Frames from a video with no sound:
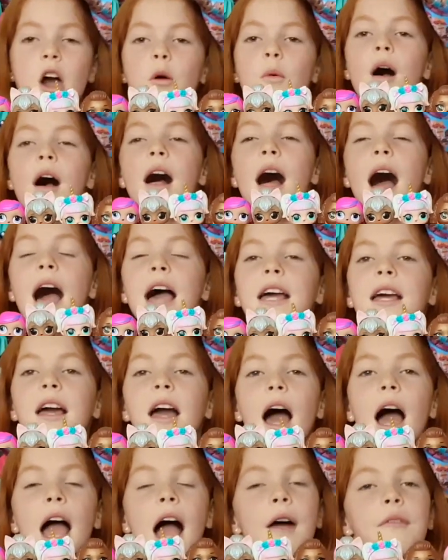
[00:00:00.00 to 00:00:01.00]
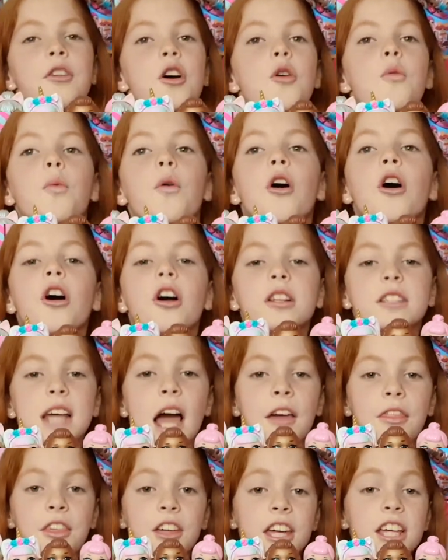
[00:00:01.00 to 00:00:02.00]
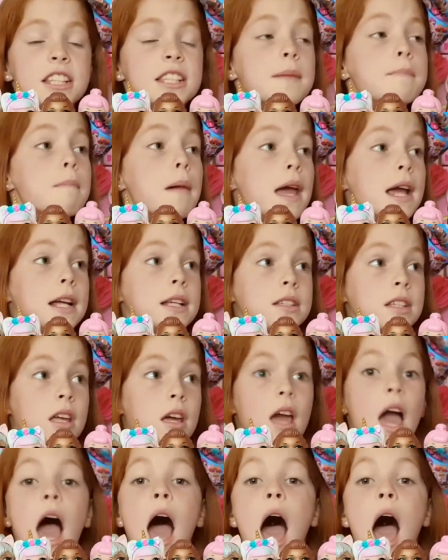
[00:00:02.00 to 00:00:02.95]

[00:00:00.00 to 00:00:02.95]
is... Well, I, I have no words. I think it's amazing.